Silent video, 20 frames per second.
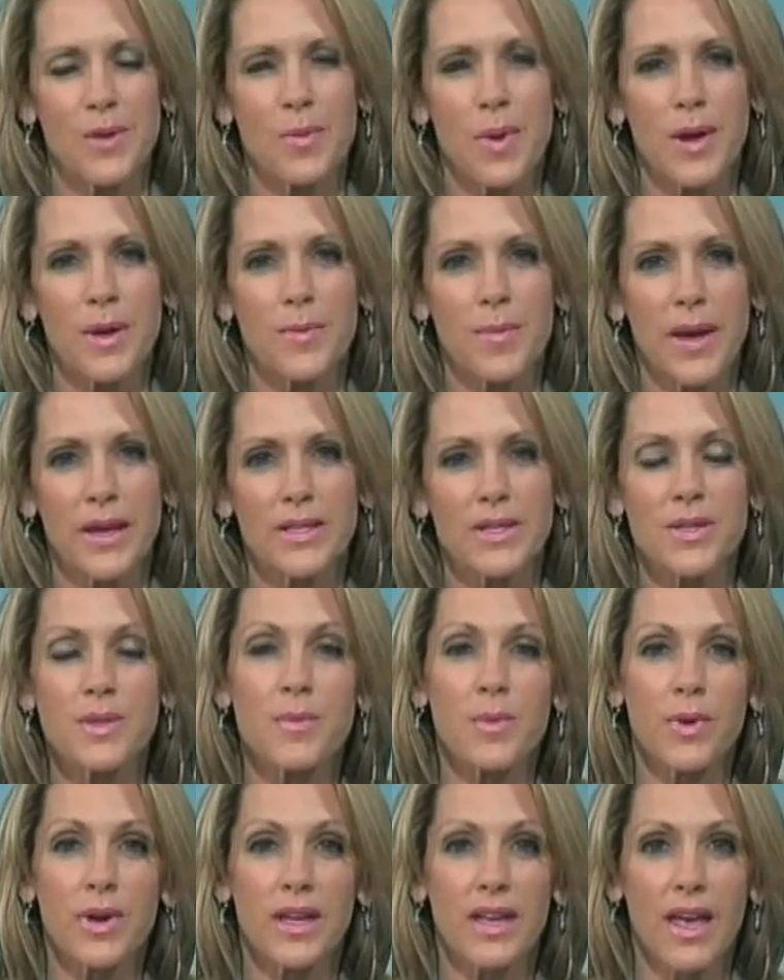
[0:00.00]
And welcome back to
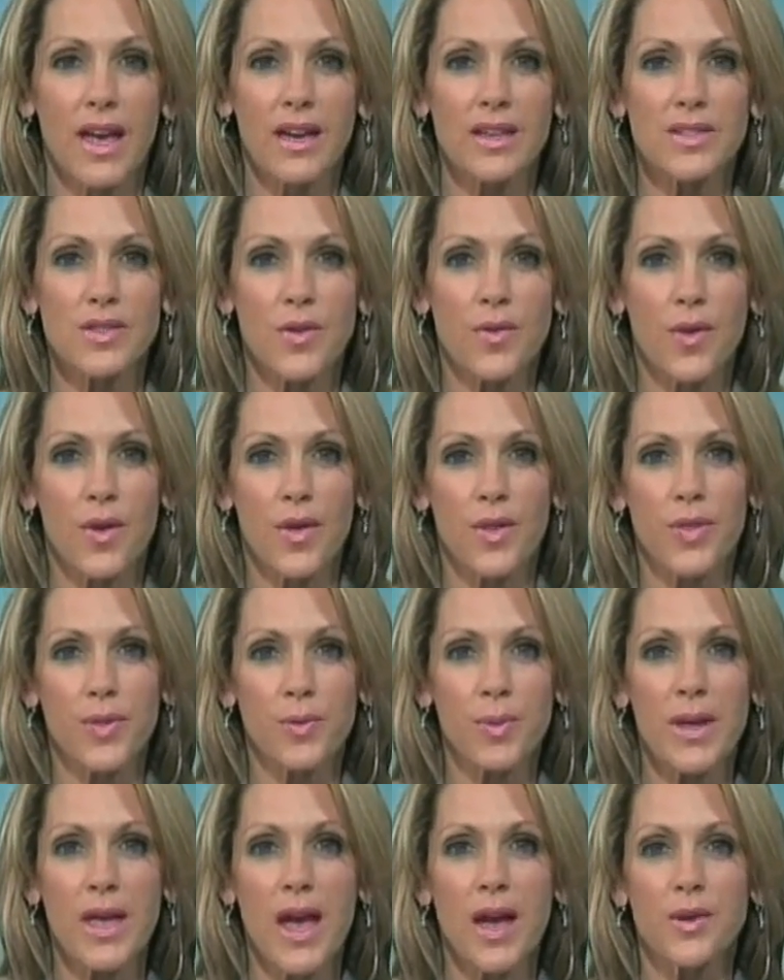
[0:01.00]
the Morning X. Over
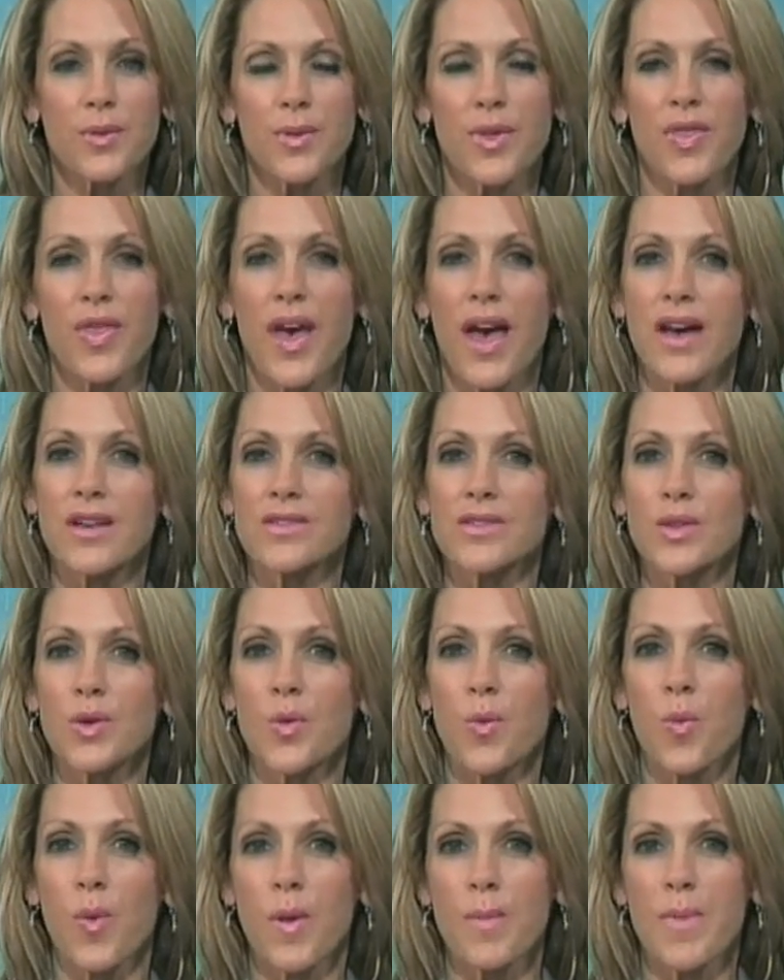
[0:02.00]

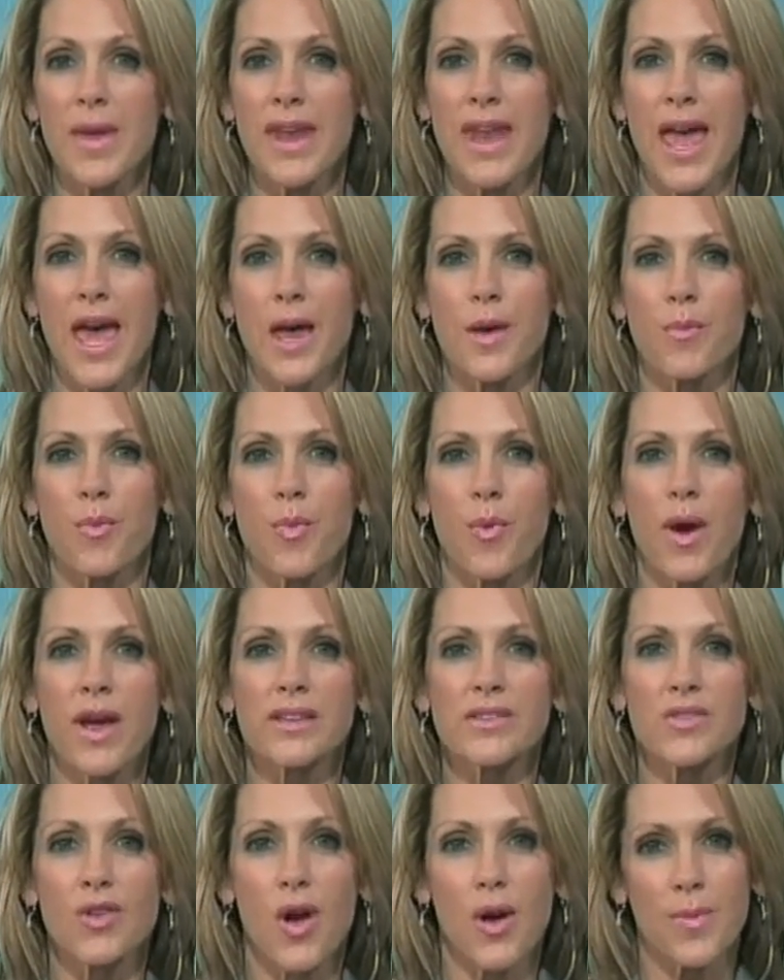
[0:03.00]
300,000 women had
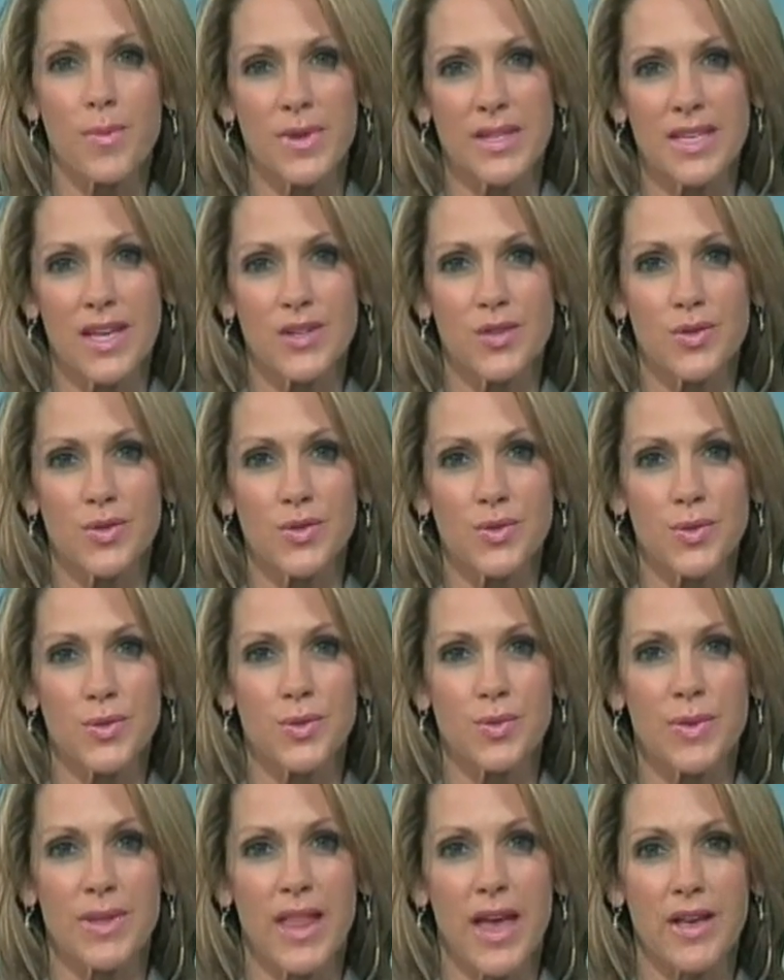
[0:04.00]
breast augmentation
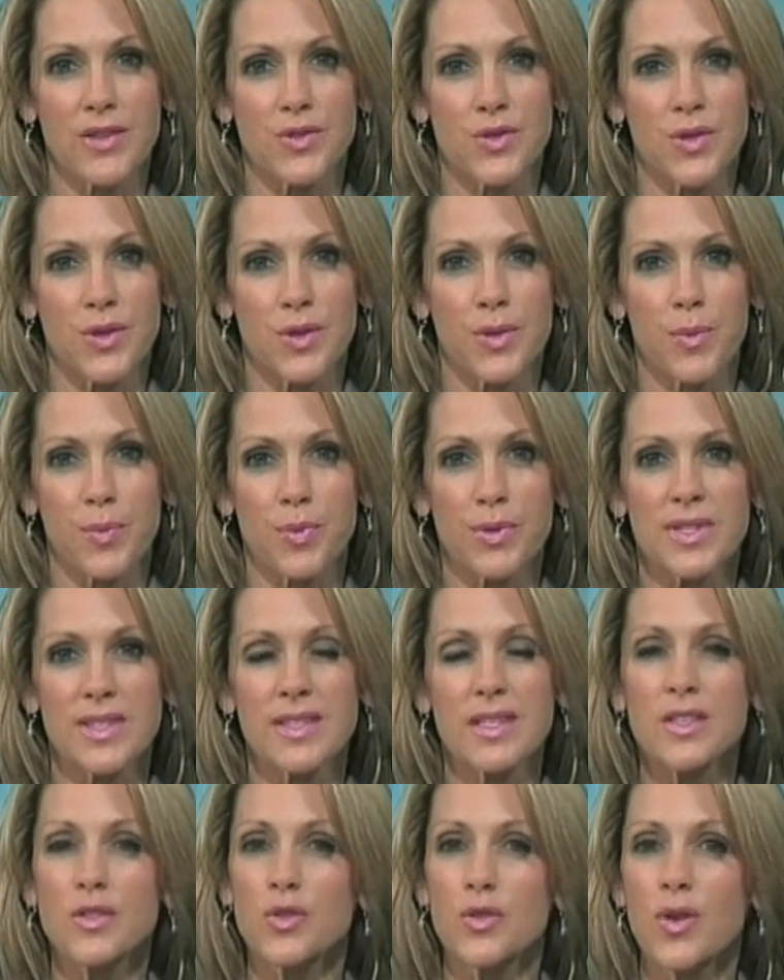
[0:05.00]
surgery last year. The
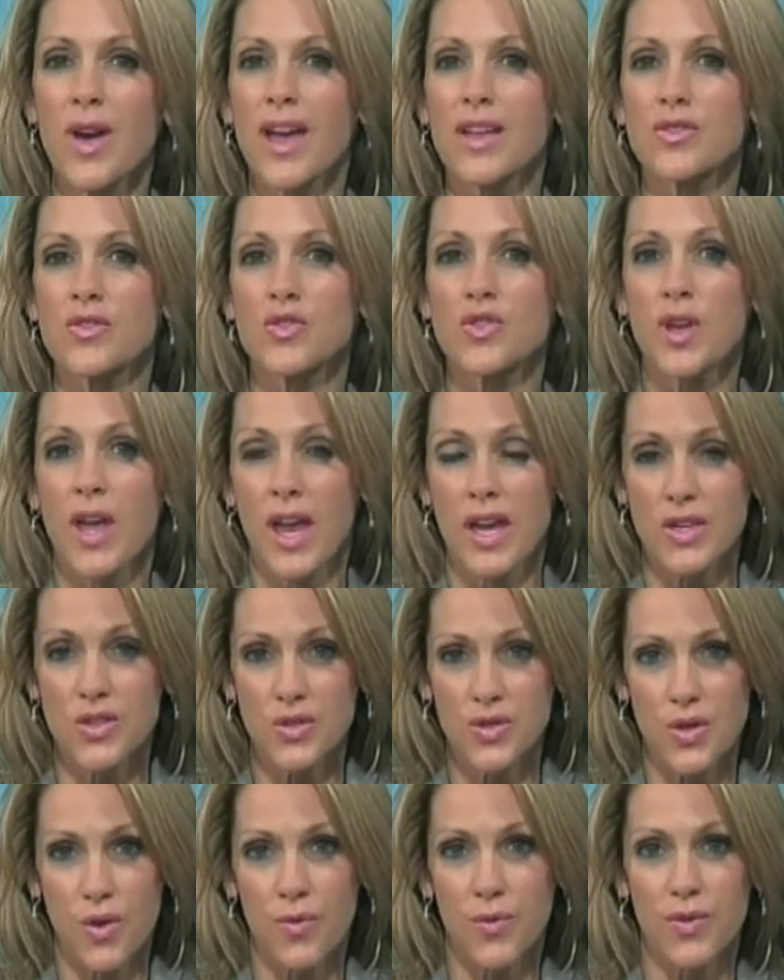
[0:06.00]
procedure has
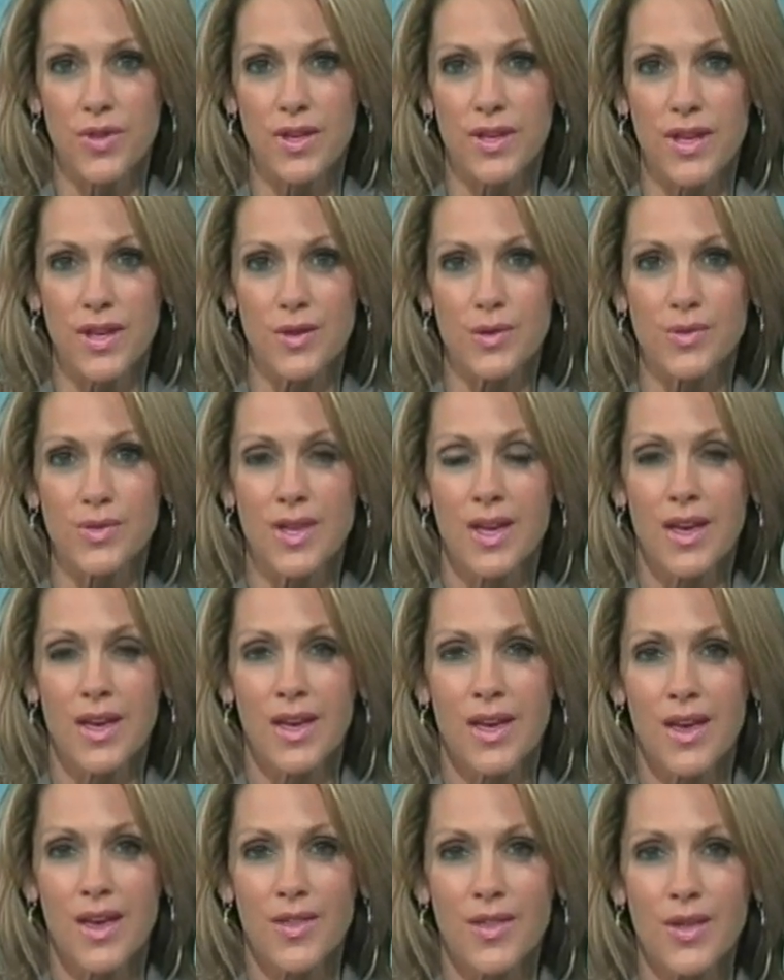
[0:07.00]
changed over the years.
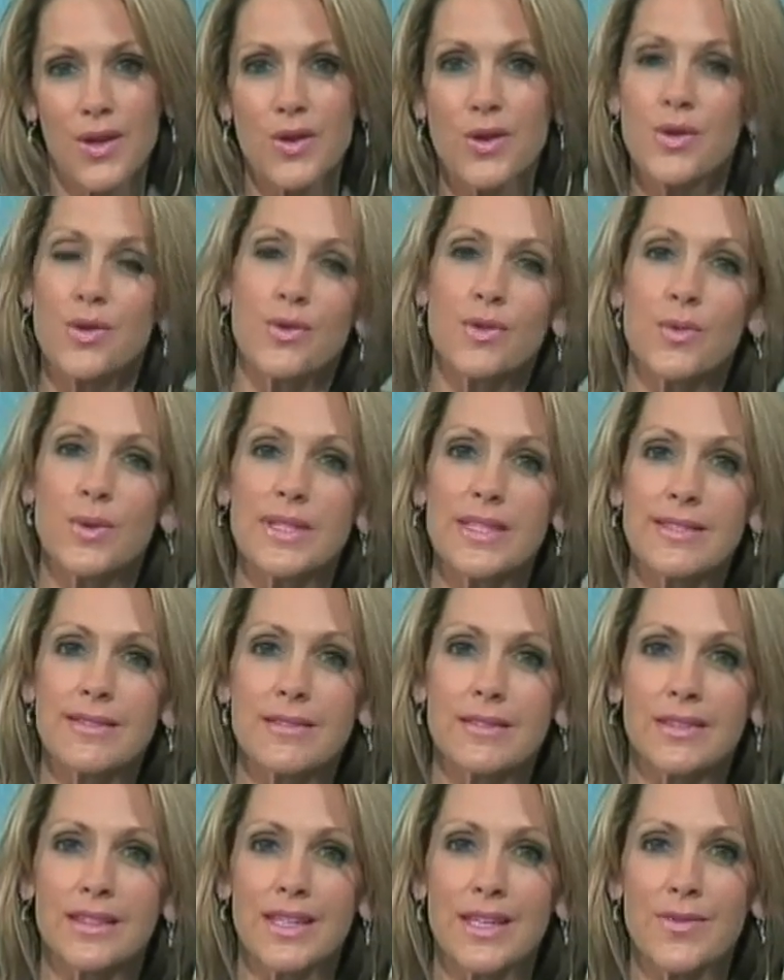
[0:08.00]
The
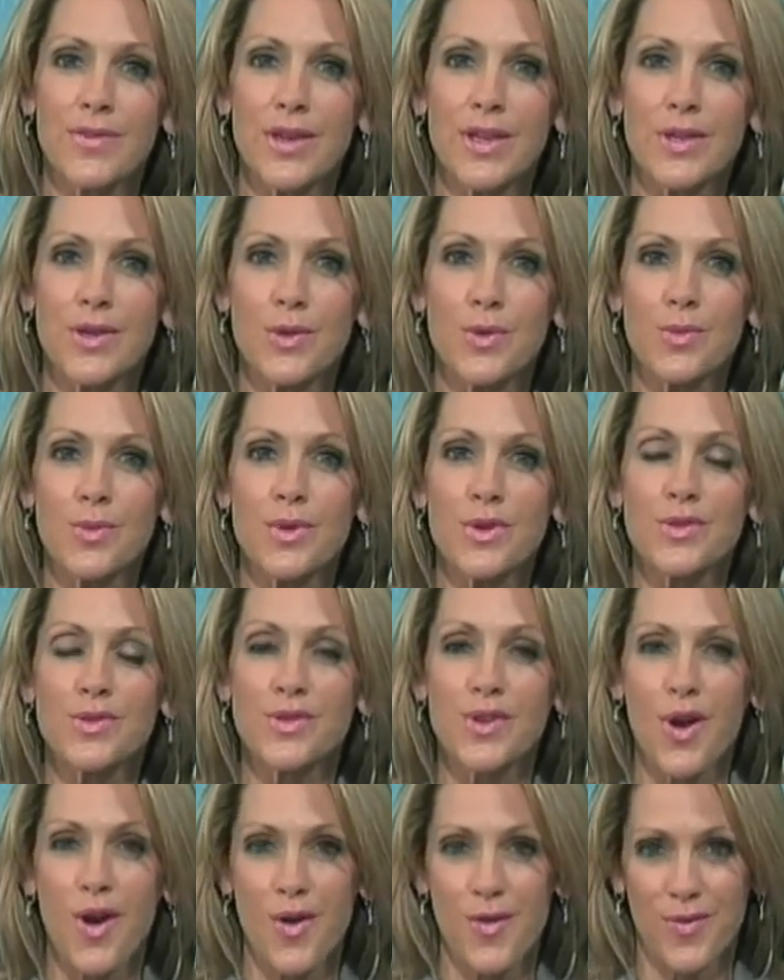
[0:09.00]
newest, leaving you
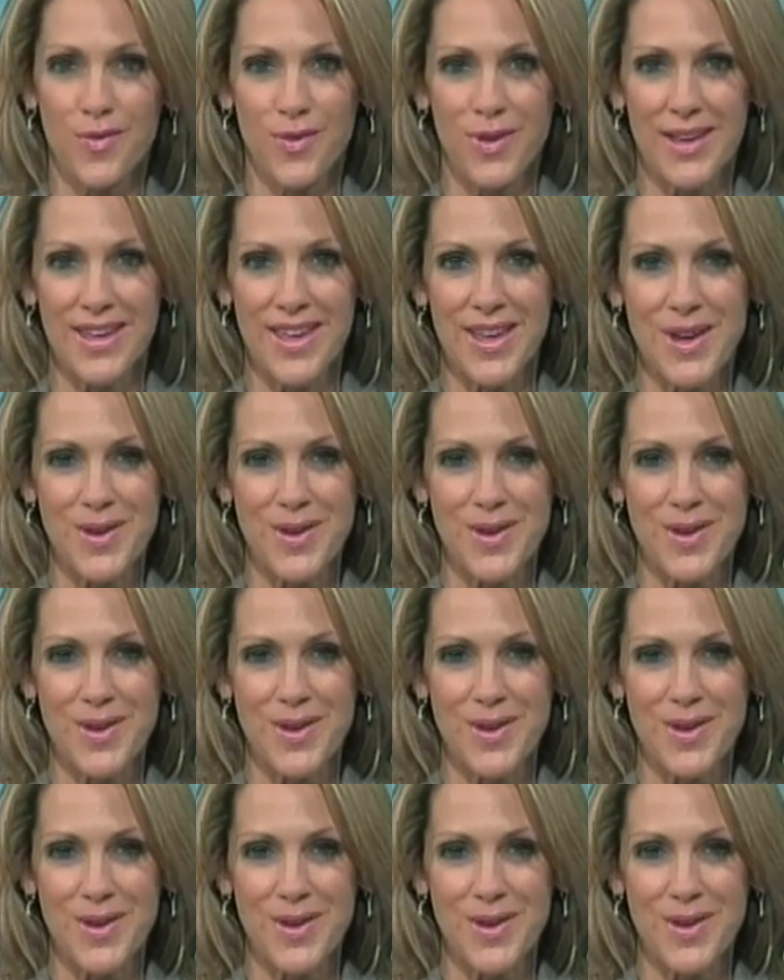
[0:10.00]
scar-free.